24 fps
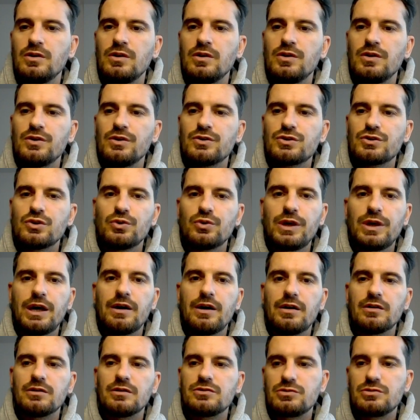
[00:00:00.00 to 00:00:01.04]
So yeah,
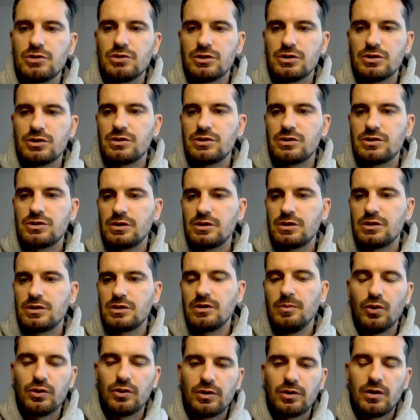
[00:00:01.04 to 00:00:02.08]
just import
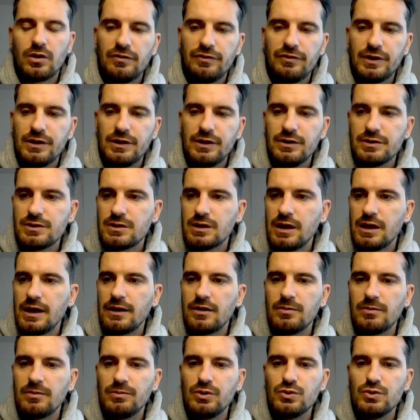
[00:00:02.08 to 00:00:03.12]
all the videos, add the
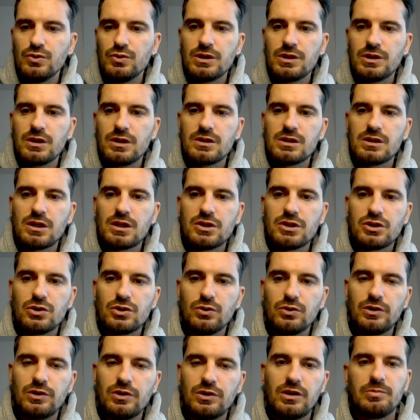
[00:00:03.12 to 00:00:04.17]
music as I showed in
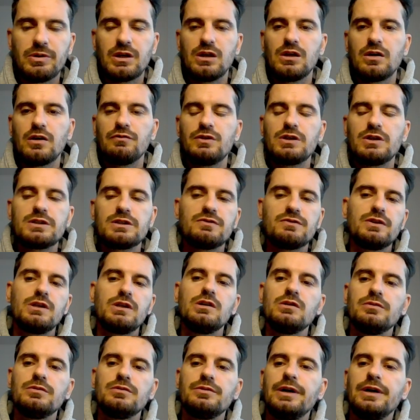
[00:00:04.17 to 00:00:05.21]
the beginning of this
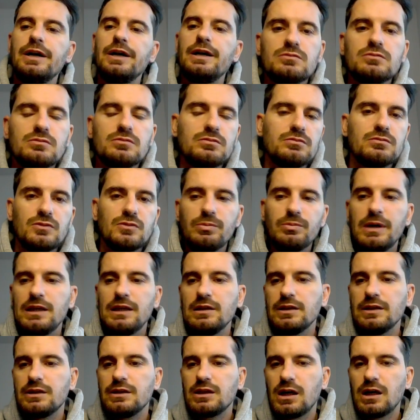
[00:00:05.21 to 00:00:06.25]
video, and you're mainly
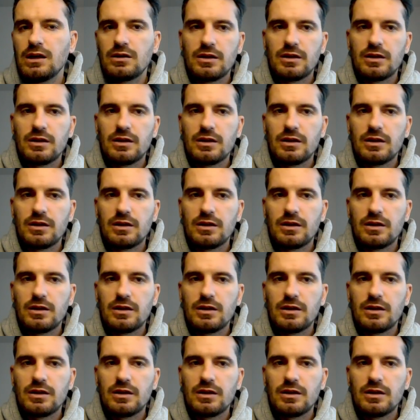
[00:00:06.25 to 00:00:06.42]
done.